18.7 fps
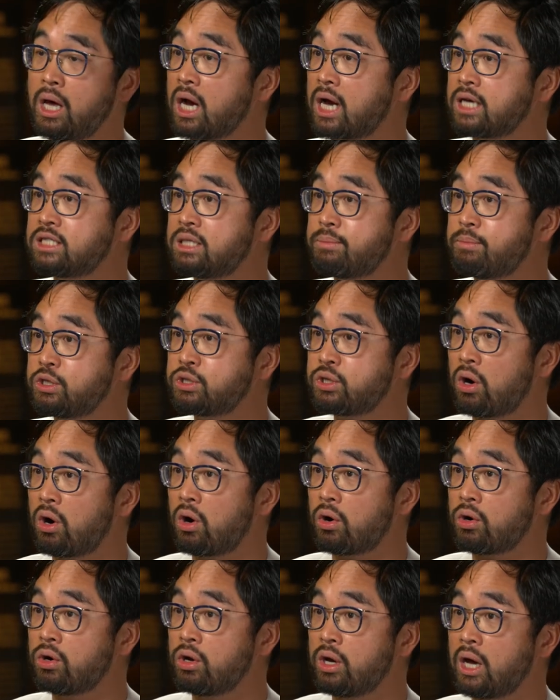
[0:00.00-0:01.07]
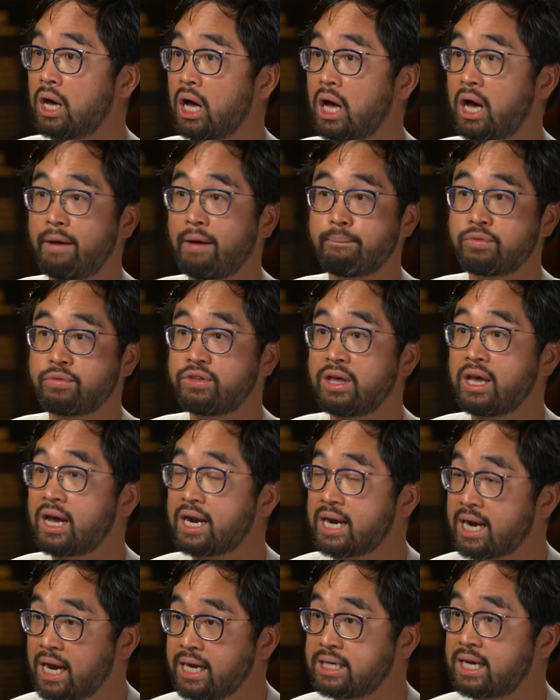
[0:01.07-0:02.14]
Customers are um, staying a
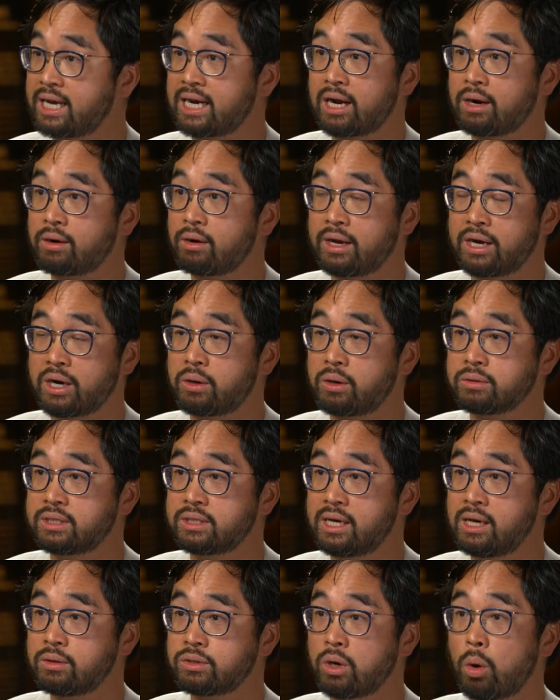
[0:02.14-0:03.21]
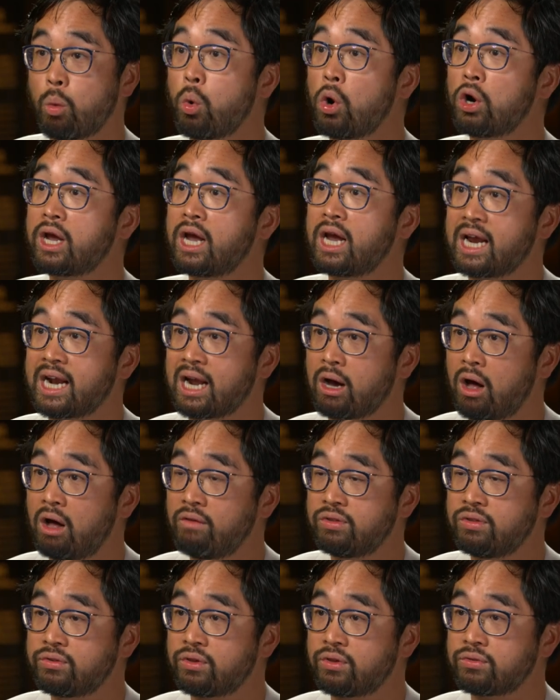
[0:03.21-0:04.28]
night in our in our hotels or working in our
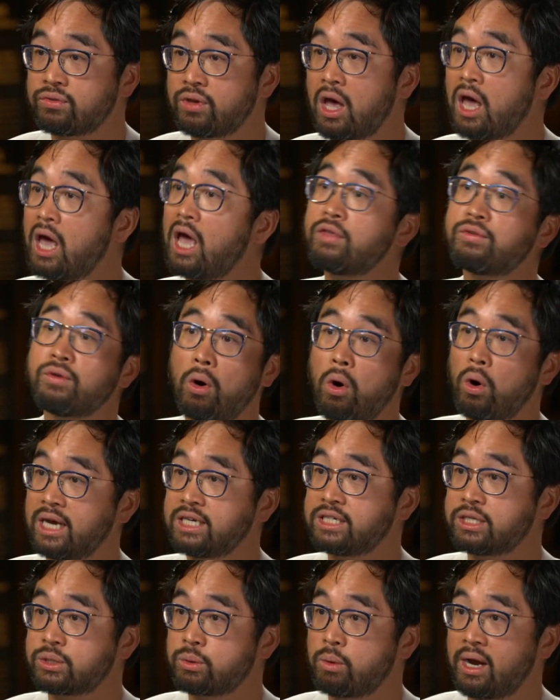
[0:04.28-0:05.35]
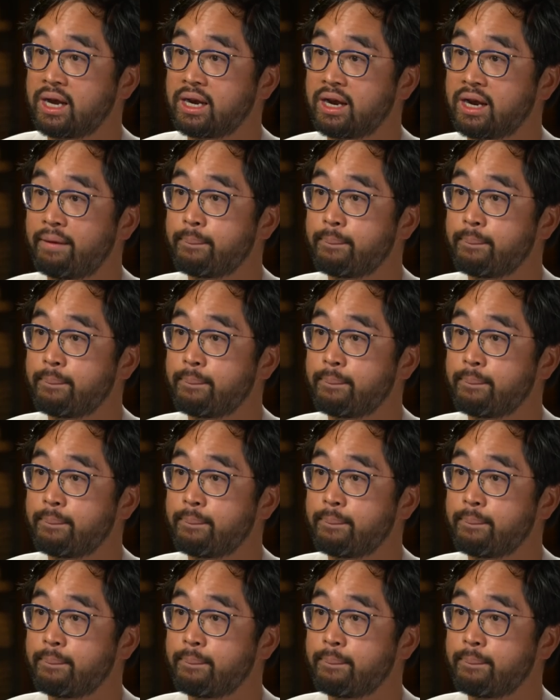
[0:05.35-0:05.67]
offices. It's all intertwined.